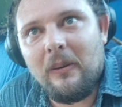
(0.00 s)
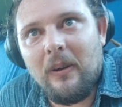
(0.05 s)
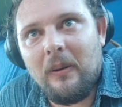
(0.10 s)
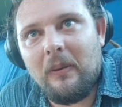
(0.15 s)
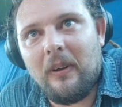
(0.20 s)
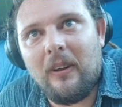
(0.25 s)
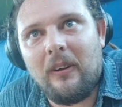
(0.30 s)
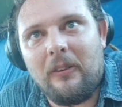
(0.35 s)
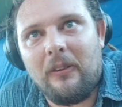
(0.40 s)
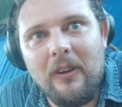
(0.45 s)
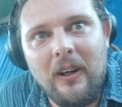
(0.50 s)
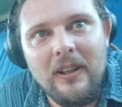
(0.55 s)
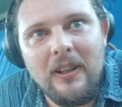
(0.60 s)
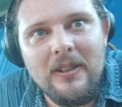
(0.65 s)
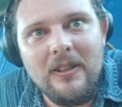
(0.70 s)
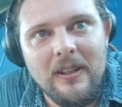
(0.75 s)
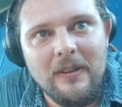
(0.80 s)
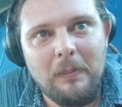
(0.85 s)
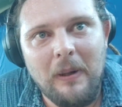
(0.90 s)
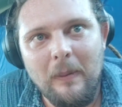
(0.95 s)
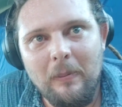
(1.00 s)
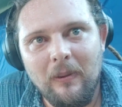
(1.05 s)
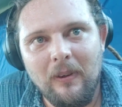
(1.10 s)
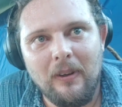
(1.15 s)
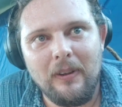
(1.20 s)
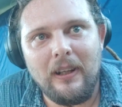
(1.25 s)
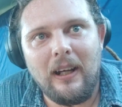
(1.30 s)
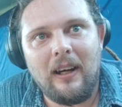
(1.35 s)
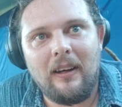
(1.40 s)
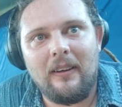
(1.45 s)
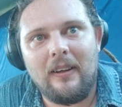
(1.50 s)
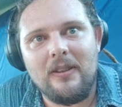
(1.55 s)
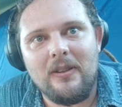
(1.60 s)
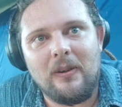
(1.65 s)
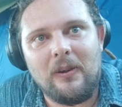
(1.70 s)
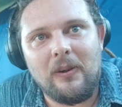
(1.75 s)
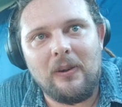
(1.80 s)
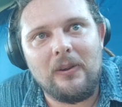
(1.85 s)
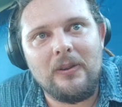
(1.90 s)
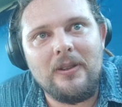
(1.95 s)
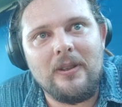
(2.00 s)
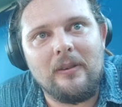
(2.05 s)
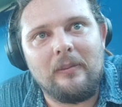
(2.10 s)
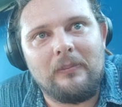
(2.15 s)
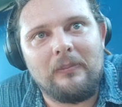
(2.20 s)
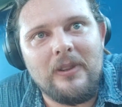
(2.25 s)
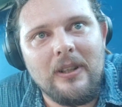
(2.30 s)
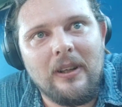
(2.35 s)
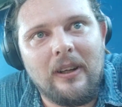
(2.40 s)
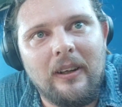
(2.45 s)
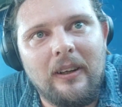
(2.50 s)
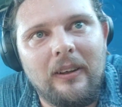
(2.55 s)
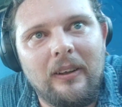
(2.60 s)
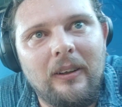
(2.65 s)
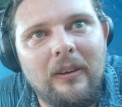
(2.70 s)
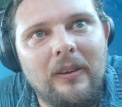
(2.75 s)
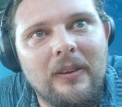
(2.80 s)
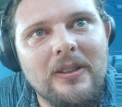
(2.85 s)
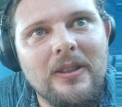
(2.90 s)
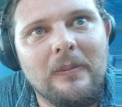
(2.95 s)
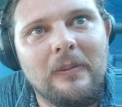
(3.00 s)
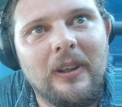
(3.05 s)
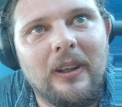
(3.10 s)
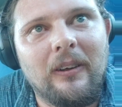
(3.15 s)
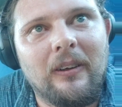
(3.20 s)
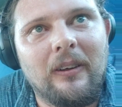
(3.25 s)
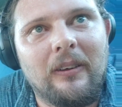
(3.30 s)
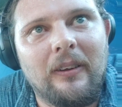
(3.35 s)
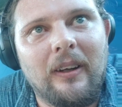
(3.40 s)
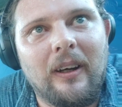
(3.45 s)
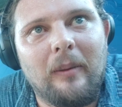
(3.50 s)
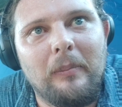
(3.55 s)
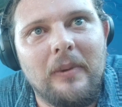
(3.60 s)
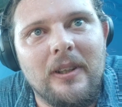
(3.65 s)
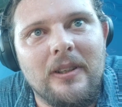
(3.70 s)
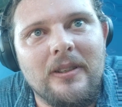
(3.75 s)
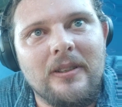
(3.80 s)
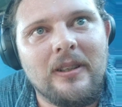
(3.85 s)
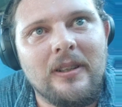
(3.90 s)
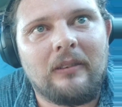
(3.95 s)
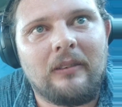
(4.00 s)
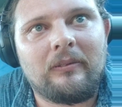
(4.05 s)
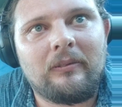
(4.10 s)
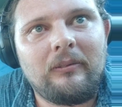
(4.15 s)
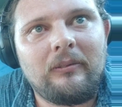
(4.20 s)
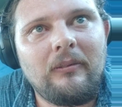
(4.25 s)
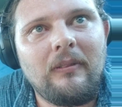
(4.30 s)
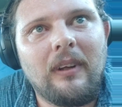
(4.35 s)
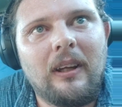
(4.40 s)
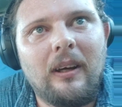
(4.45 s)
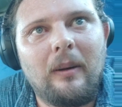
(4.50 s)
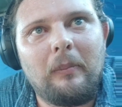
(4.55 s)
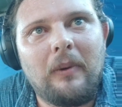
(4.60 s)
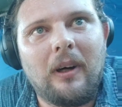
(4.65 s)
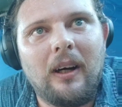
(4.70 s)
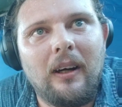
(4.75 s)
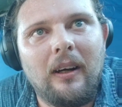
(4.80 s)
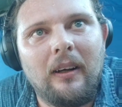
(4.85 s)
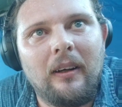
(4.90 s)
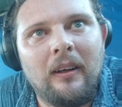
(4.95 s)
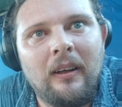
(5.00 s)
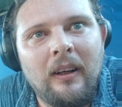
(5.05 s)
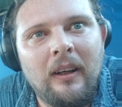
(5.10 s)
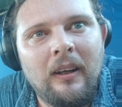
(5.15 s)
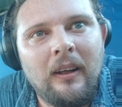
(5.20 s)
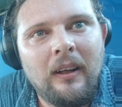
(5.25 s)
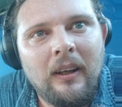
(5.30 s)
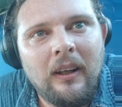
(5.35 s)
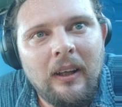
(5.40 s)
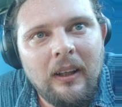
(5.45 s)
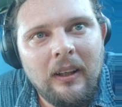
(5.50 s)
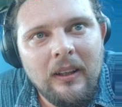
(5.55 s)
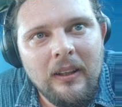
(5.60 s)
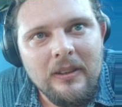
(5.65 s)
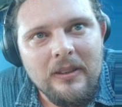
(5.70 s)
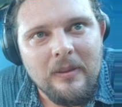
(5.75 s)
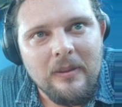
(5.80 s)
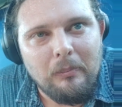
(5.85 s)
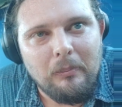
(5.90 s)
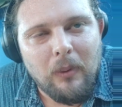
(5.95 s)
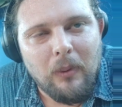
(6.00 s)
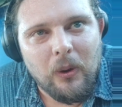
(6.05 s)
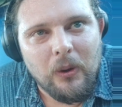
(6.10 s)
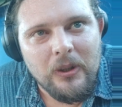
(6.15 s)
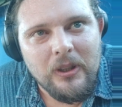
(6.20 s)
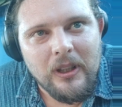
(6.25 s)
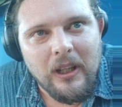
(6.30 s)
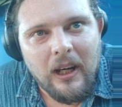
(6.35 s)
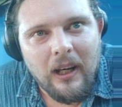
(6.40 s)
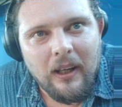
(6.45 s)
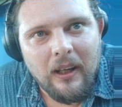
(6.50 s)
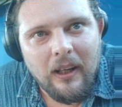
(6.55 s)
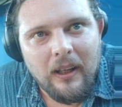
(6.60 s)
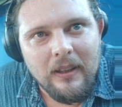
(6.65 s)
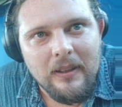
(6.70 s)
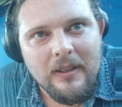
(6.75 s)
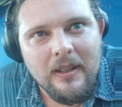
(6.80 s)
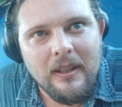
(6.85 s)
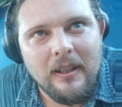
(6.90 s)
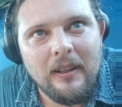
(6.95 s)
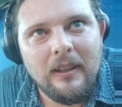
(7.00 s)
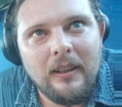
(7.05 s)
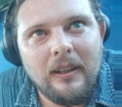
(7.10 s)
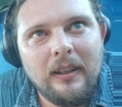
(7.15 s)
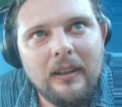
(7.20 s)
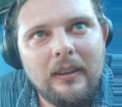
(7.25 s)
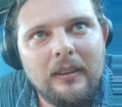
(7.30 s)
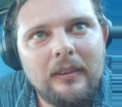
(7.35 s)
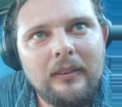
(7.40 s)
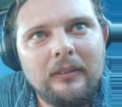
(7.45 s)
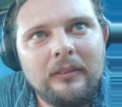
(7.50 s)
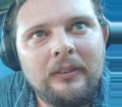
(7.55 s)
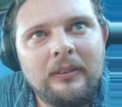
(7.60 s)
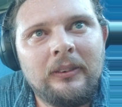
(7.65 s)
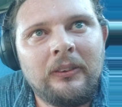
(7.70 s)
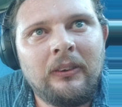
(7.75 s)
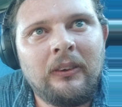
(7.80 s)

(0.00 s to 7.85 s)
So what have we got? 36 people on now. That's awesome. So who else have we got on that I missed? Some more shout outs here.